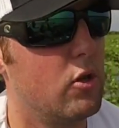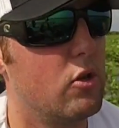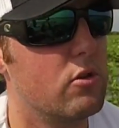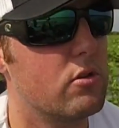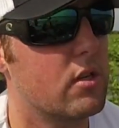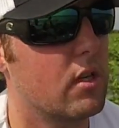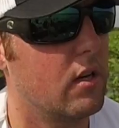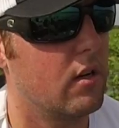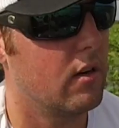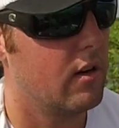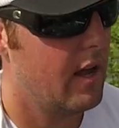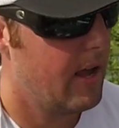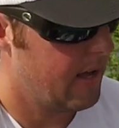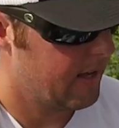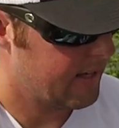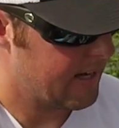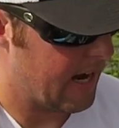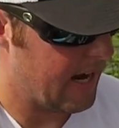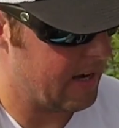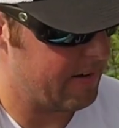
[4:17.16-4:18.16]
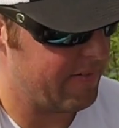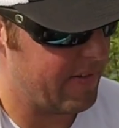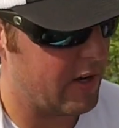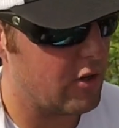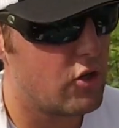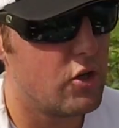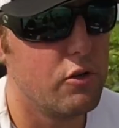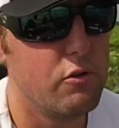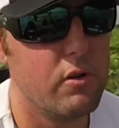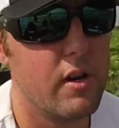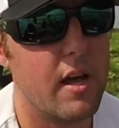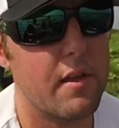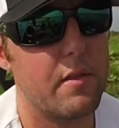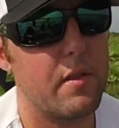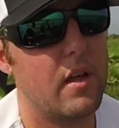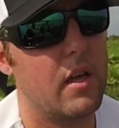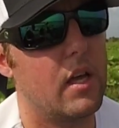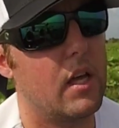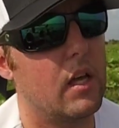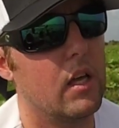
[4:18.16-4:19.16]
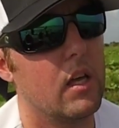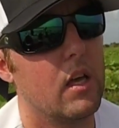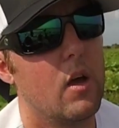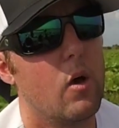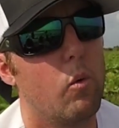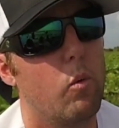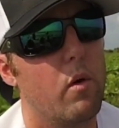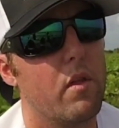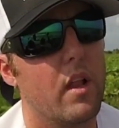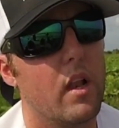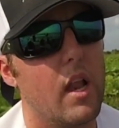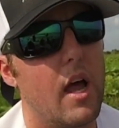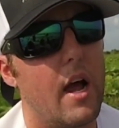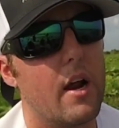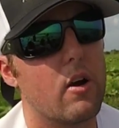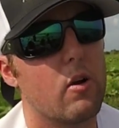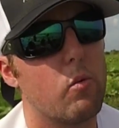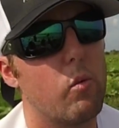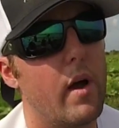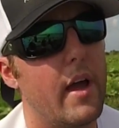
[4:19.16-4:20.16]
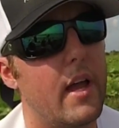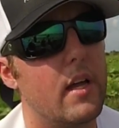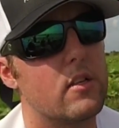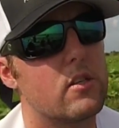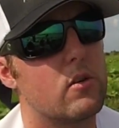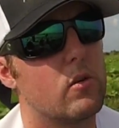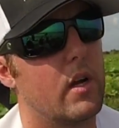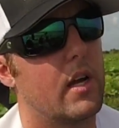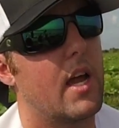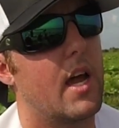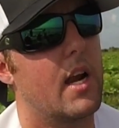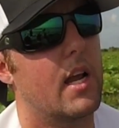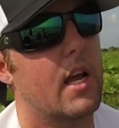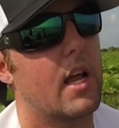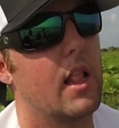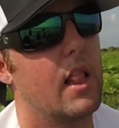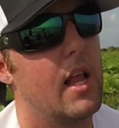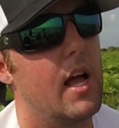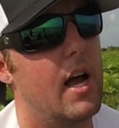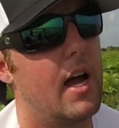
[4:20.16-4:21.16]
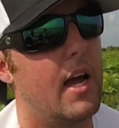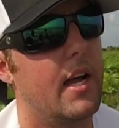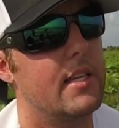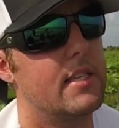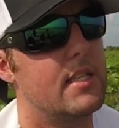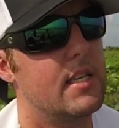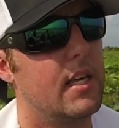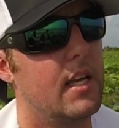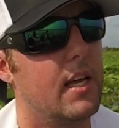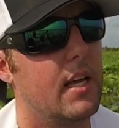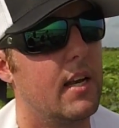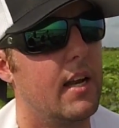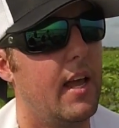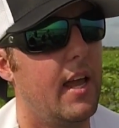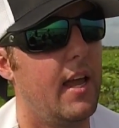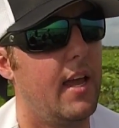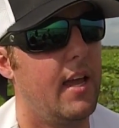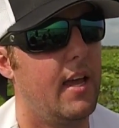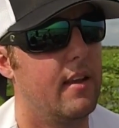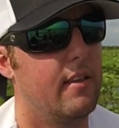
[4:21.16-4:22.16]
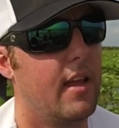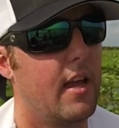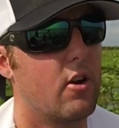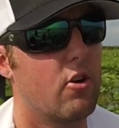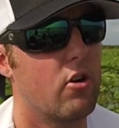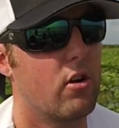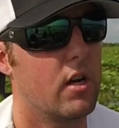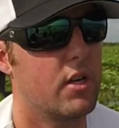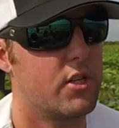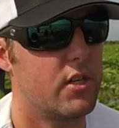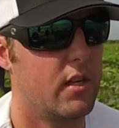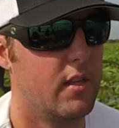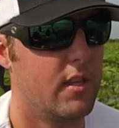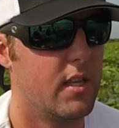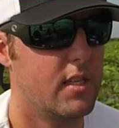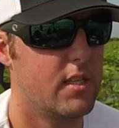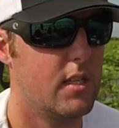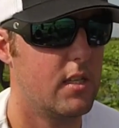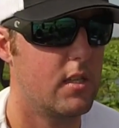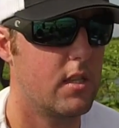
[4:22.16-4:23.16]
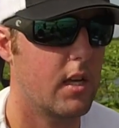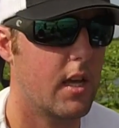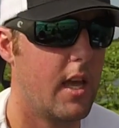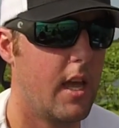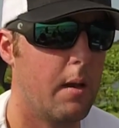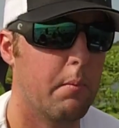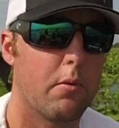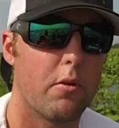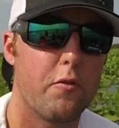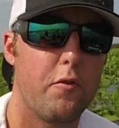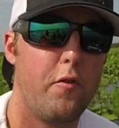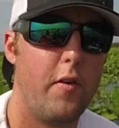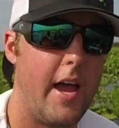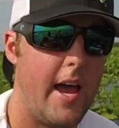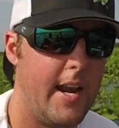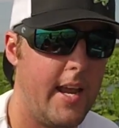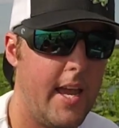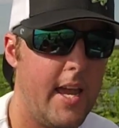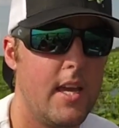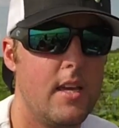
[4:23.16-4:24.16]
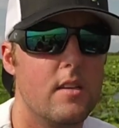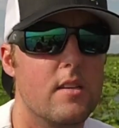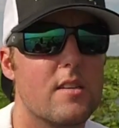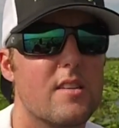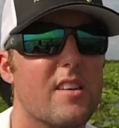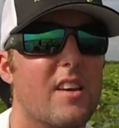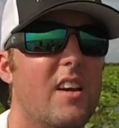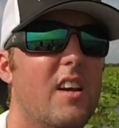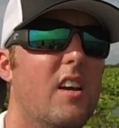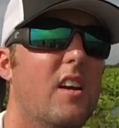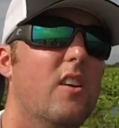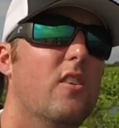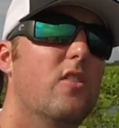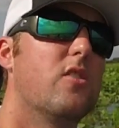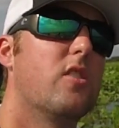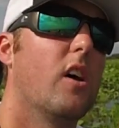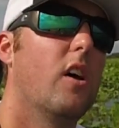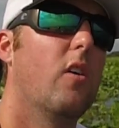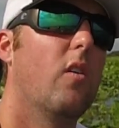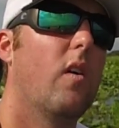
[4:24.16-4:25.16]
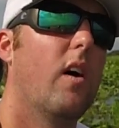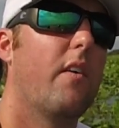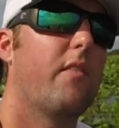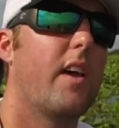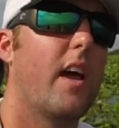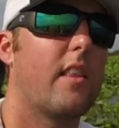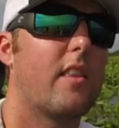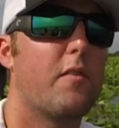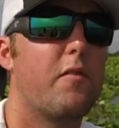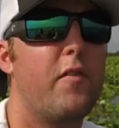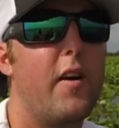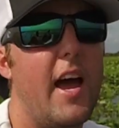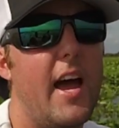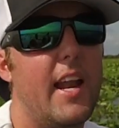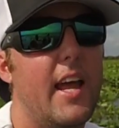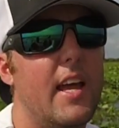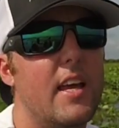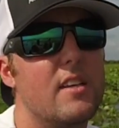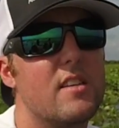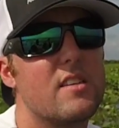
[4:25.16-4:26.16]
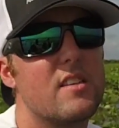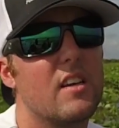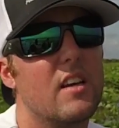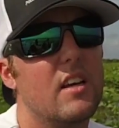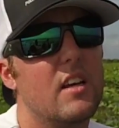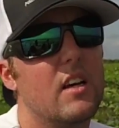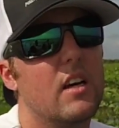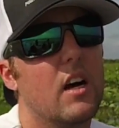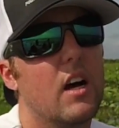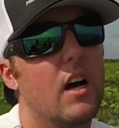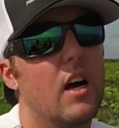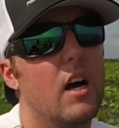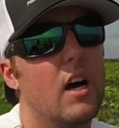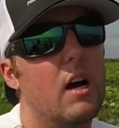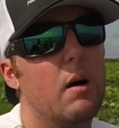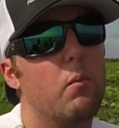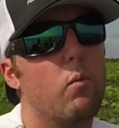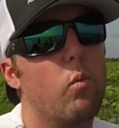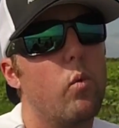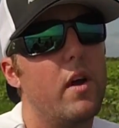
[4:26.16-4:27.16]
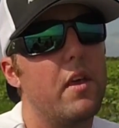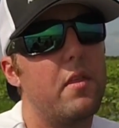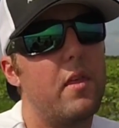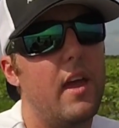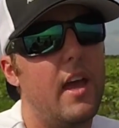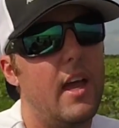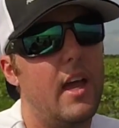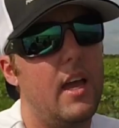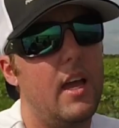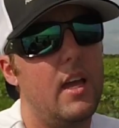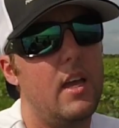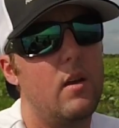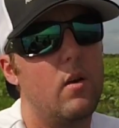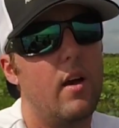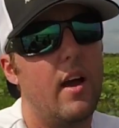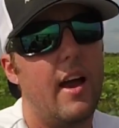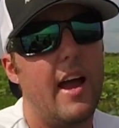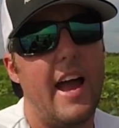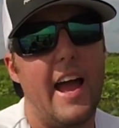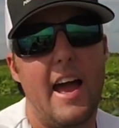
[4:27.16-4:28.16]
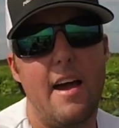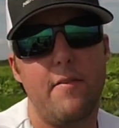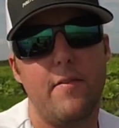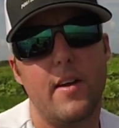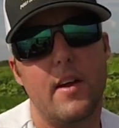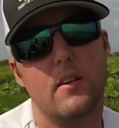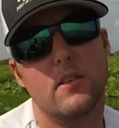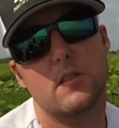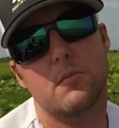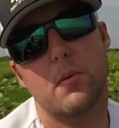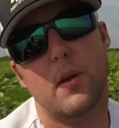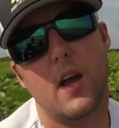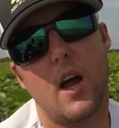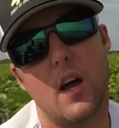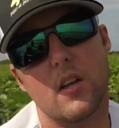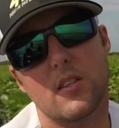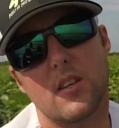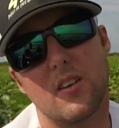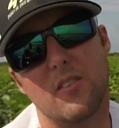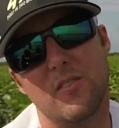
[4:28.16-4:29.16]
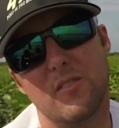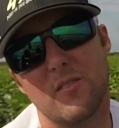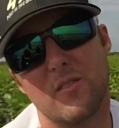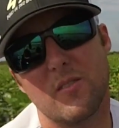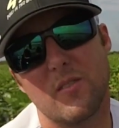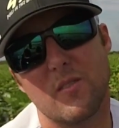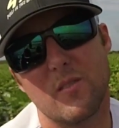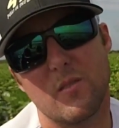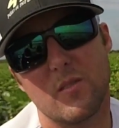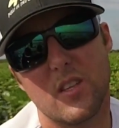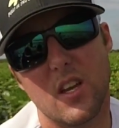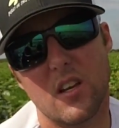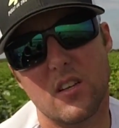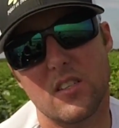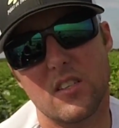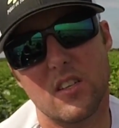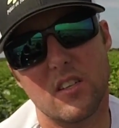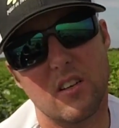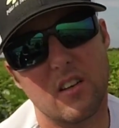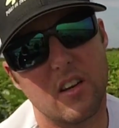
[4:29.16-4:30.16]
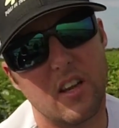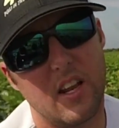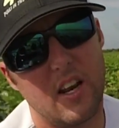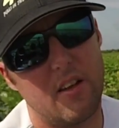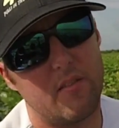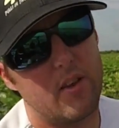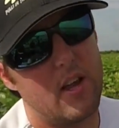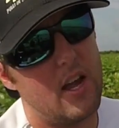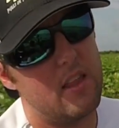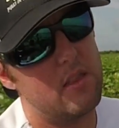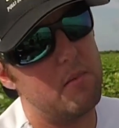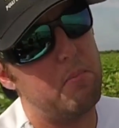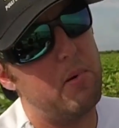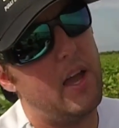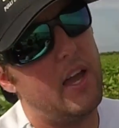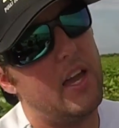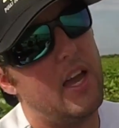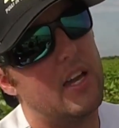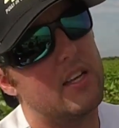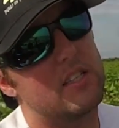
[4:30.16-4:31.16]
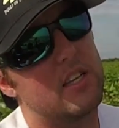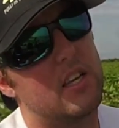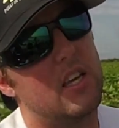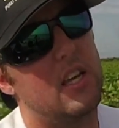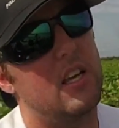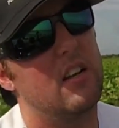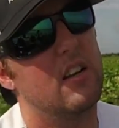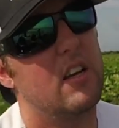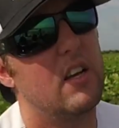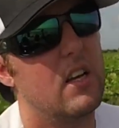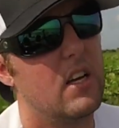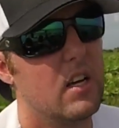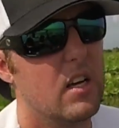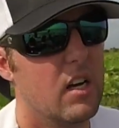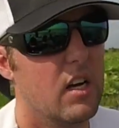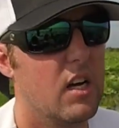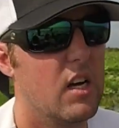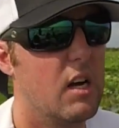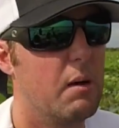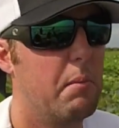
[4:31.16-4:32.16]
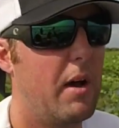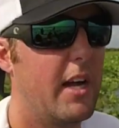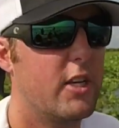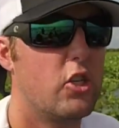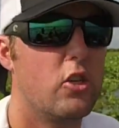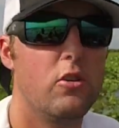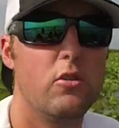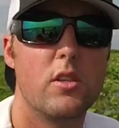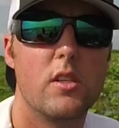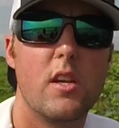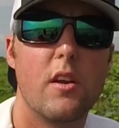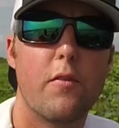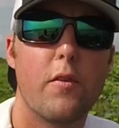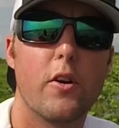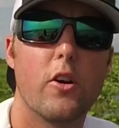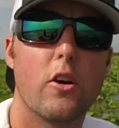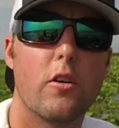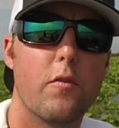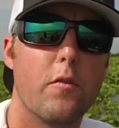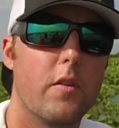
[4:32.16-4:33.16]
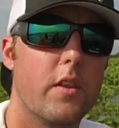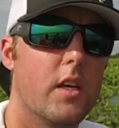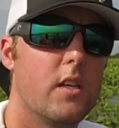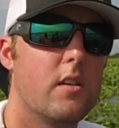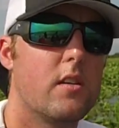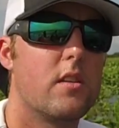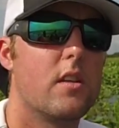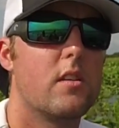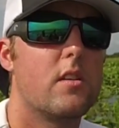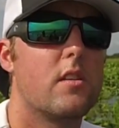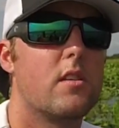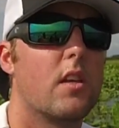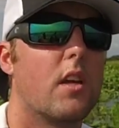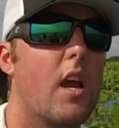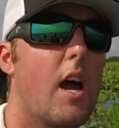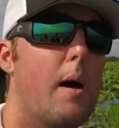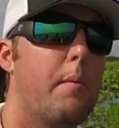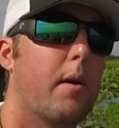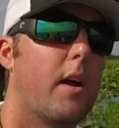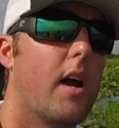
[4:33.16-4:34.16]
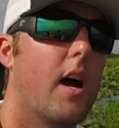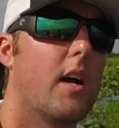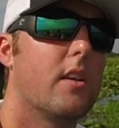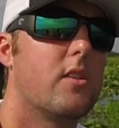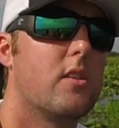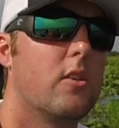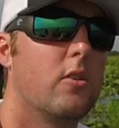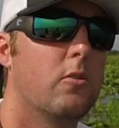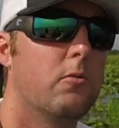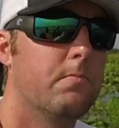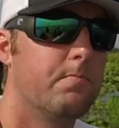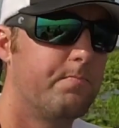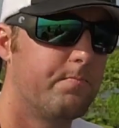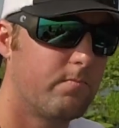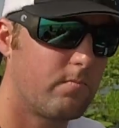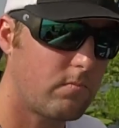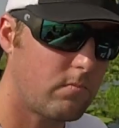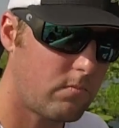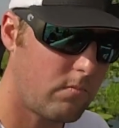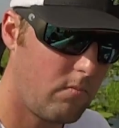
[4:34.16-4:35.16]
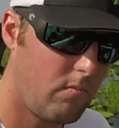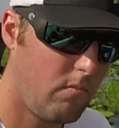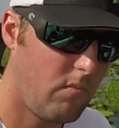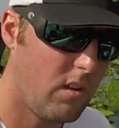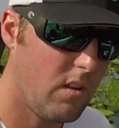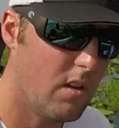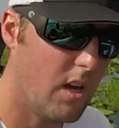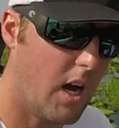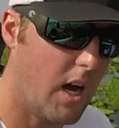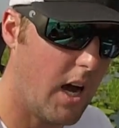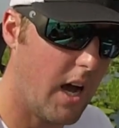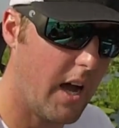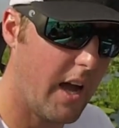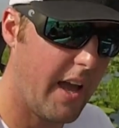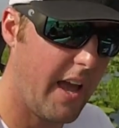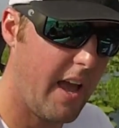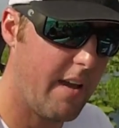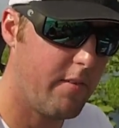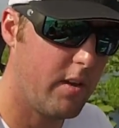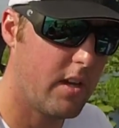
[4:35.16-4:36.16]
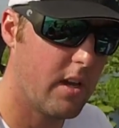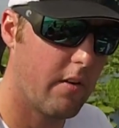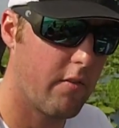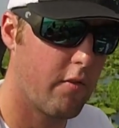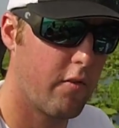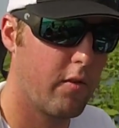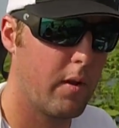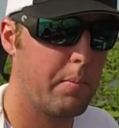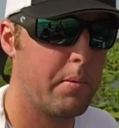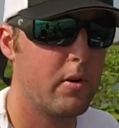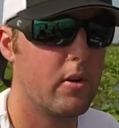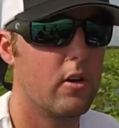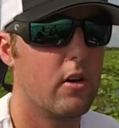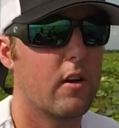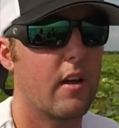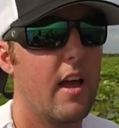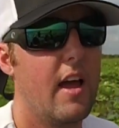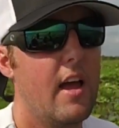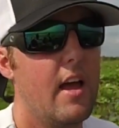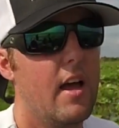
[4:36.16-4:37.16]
using kind of a do nothing with a lighter weight, so it kind of glides in and they crush it. This is the Gambler Fat Ace. So I've got the Fat Ace with a 1/2 ounce Picasso tungsten, and I've got the Peg X again. I choose a different hook for this. This is the Gamakatsu heavy cover flipping hook.